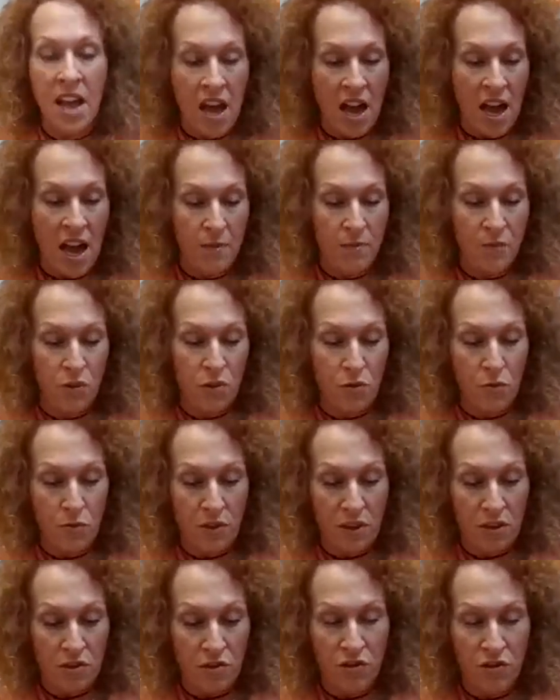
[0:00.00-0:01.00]

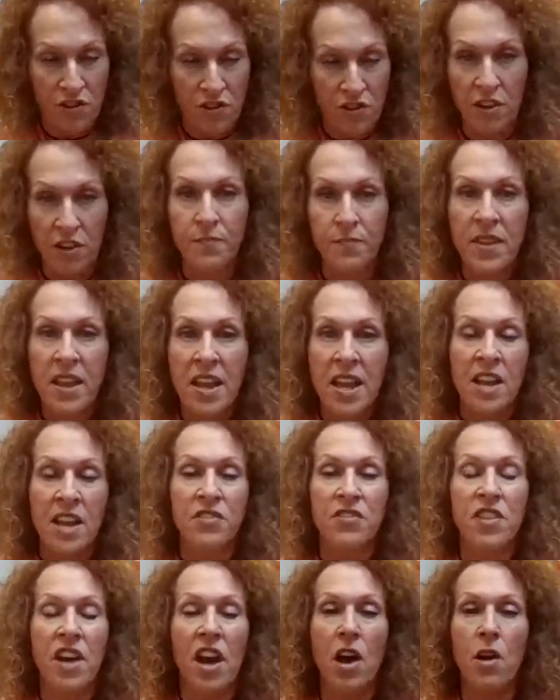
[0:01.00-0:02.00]
Turn his ear.
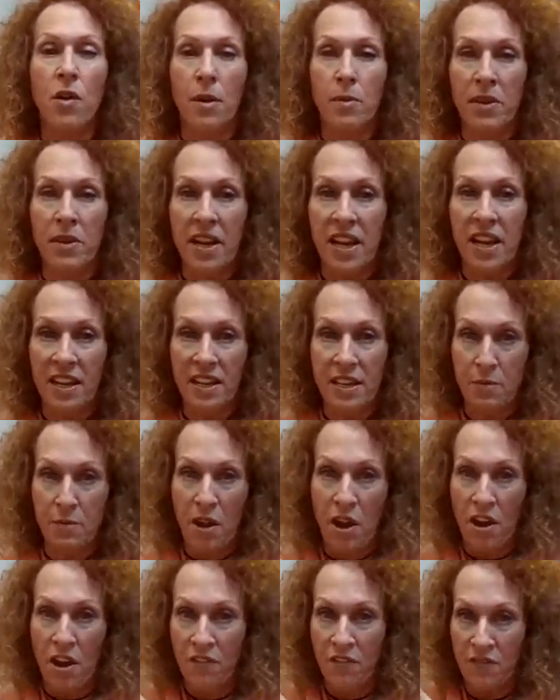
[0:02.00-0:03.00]
So I'm going to hand him
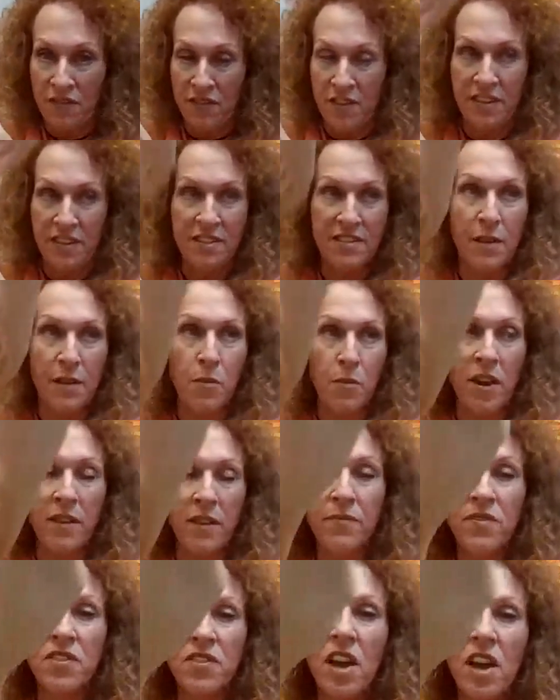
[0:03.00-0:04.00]
off to
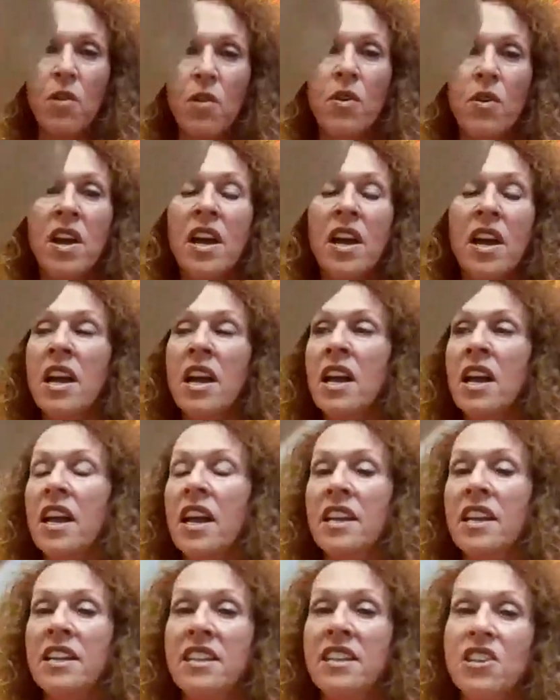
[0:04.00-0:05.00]
someone. So
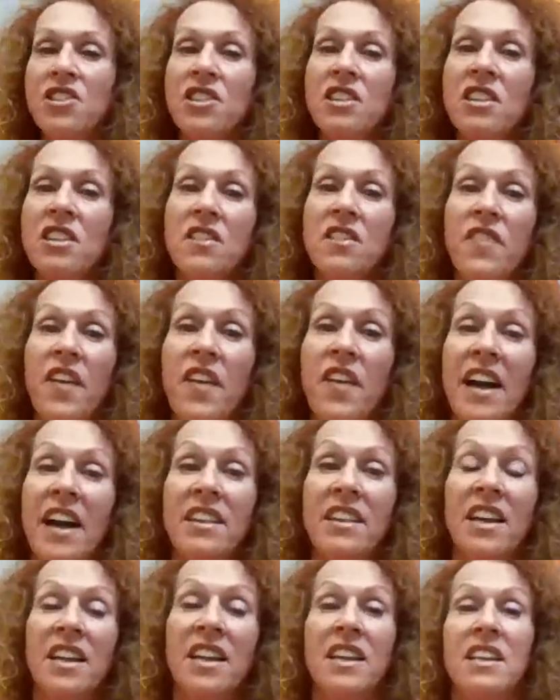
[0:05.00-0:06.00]
in addition to the fact
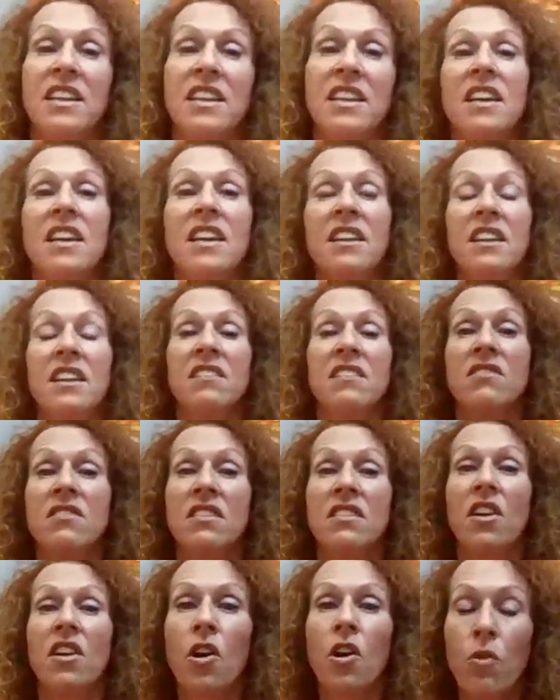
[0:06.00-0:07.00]
that it
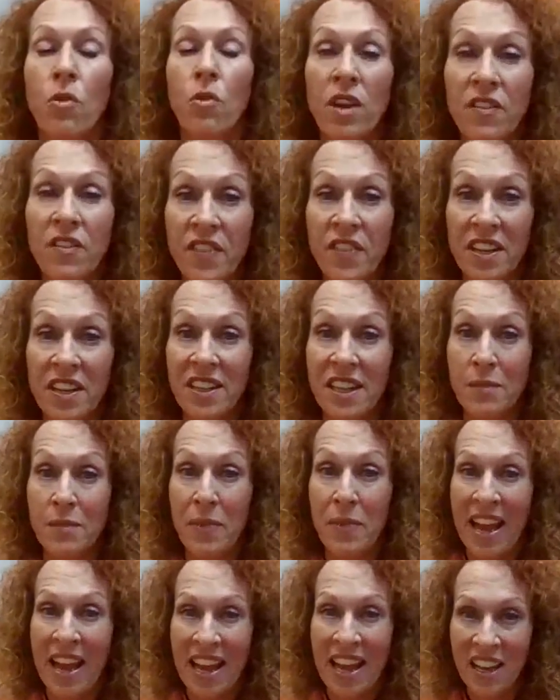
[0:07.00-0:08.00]
is horrifically
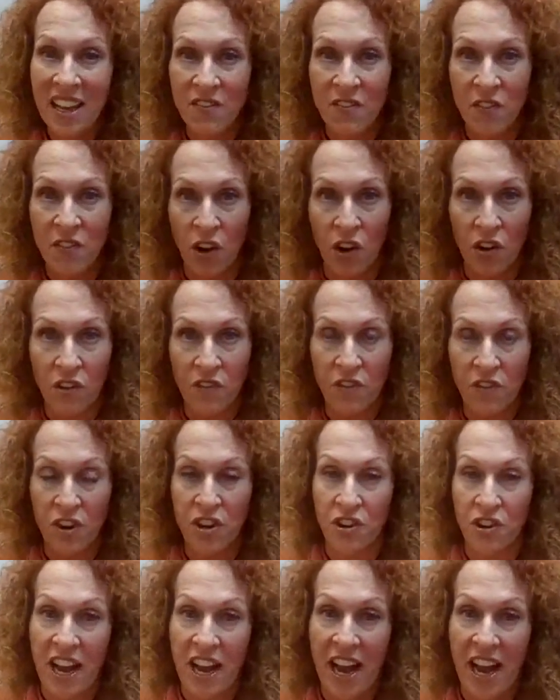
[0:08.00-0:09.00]
painful for
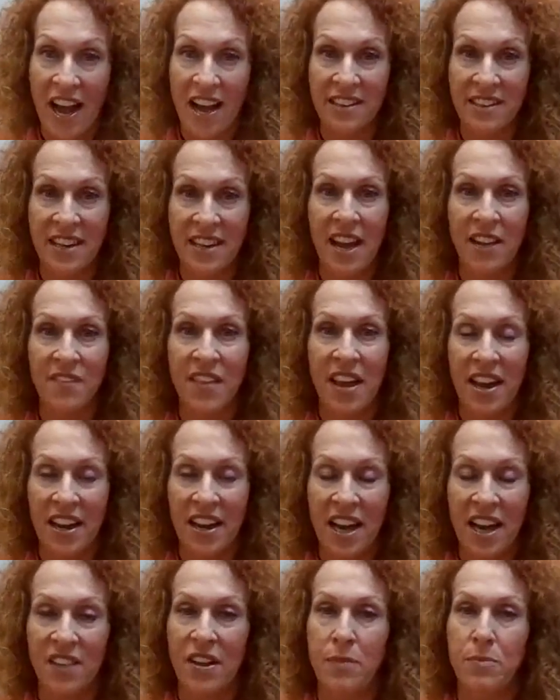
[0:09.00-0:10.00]
cat to have that
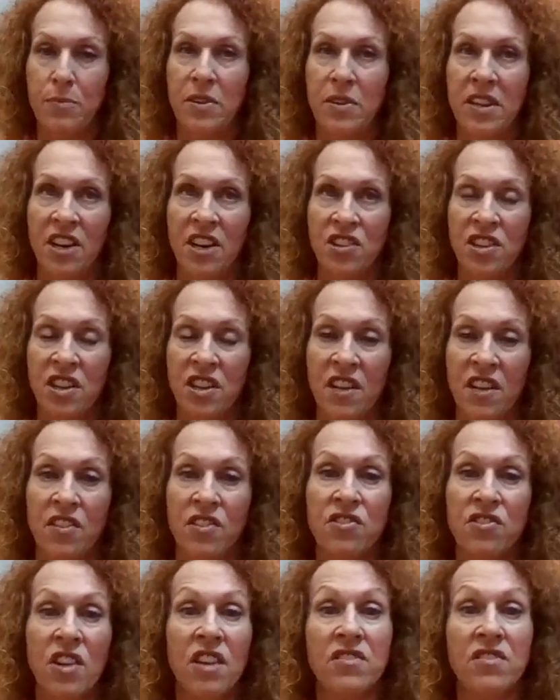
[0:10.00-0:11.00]
kind of amputation done,
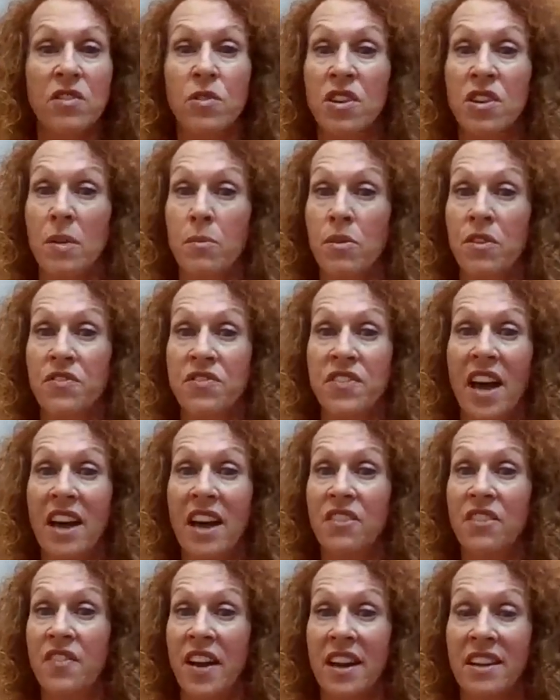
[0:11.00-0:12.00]
there's also a number of
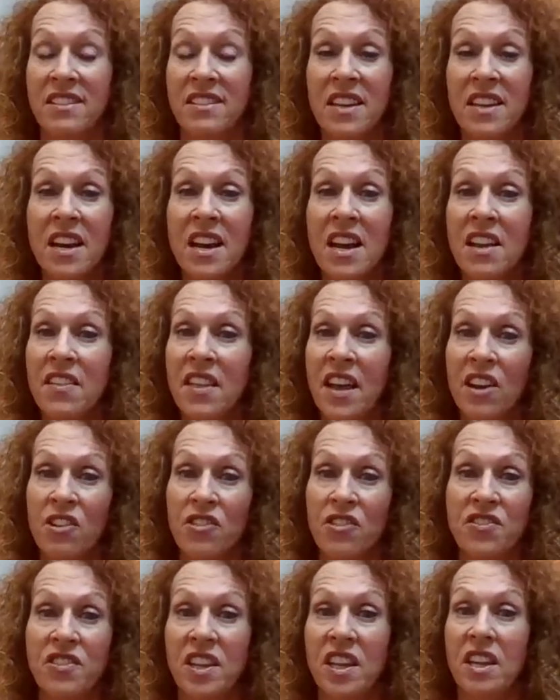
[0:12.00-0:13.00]
side effects that are
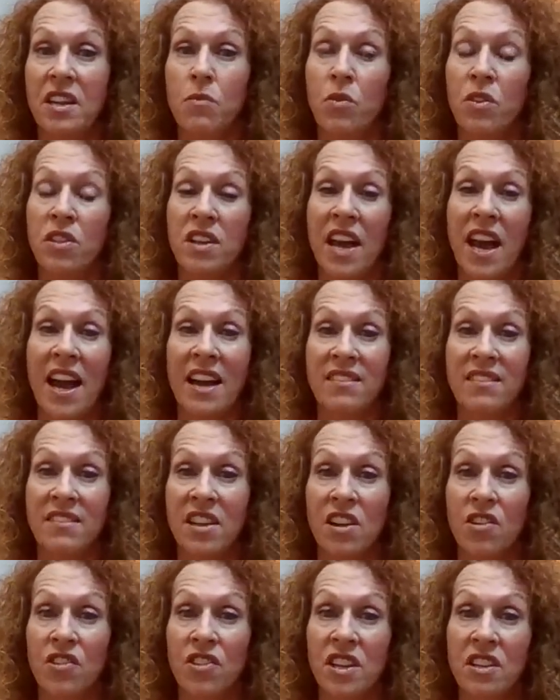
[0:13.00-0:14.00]
seen with cats
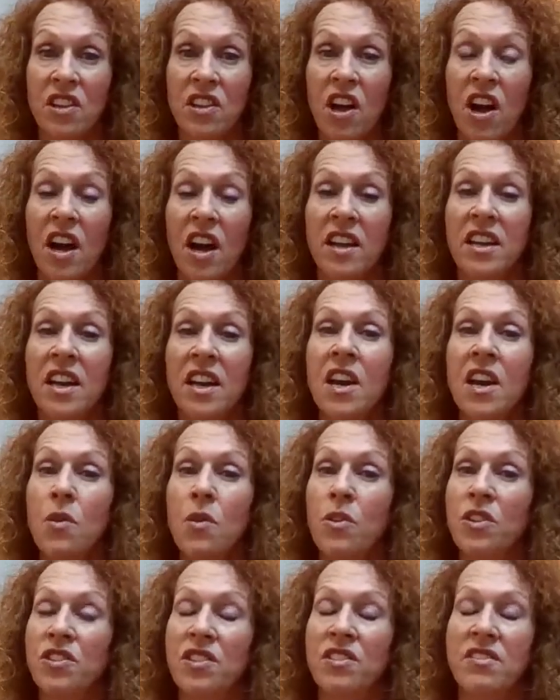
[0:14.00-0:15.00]
that are declawed,
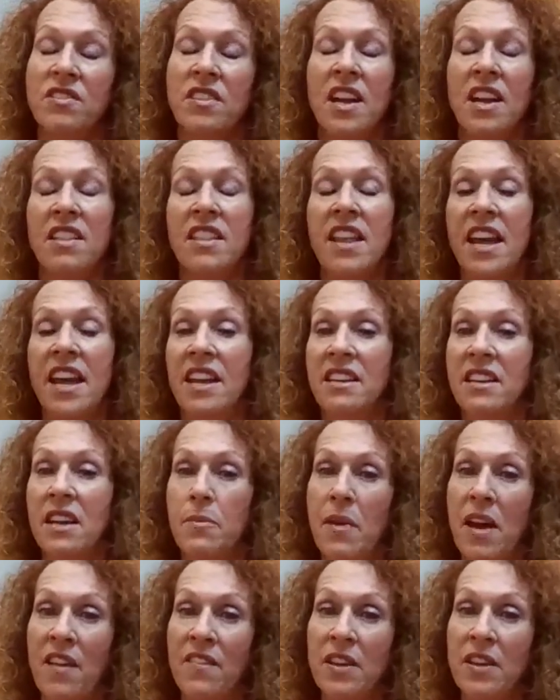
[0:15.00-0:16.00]
which is they end
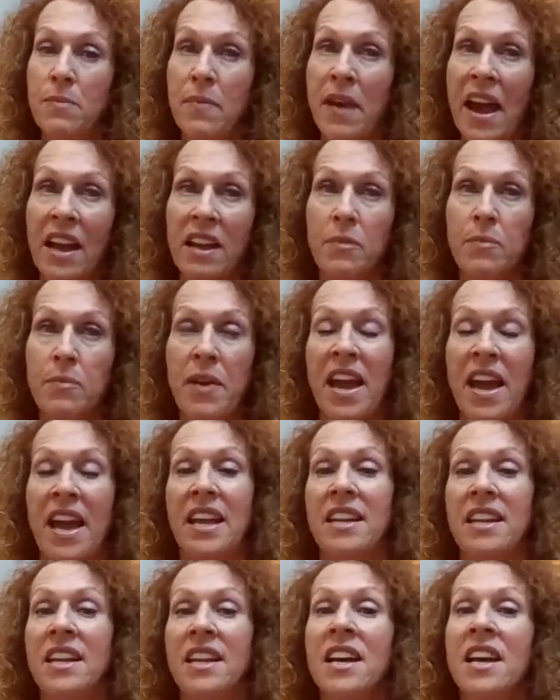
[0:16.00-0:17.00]
up having back
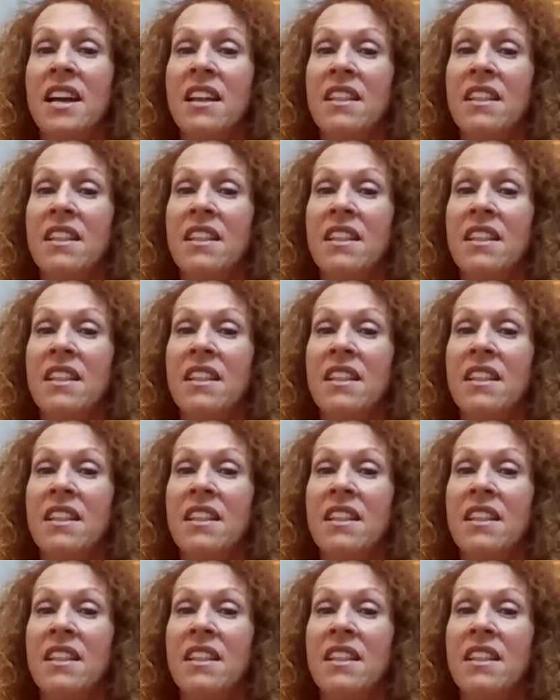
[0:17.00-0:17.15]
pain.